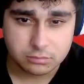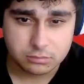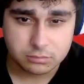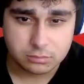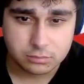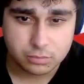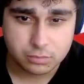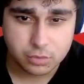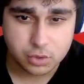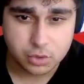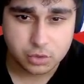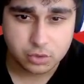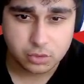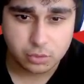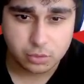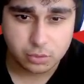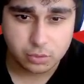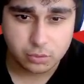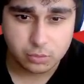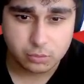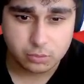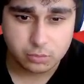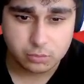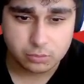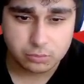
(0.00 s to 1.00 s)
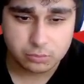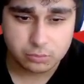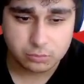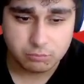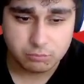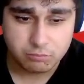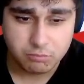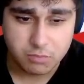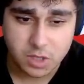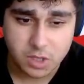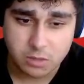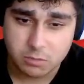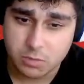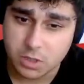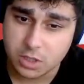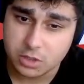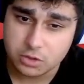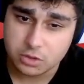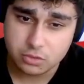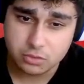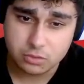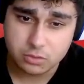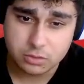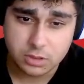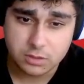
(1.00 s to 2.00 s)
So maybe I
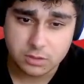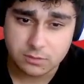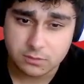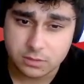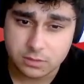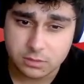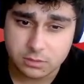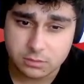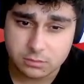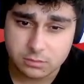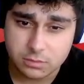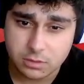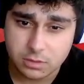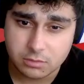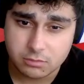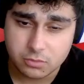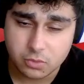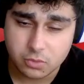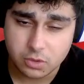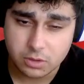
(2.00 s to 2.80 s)
should give it them right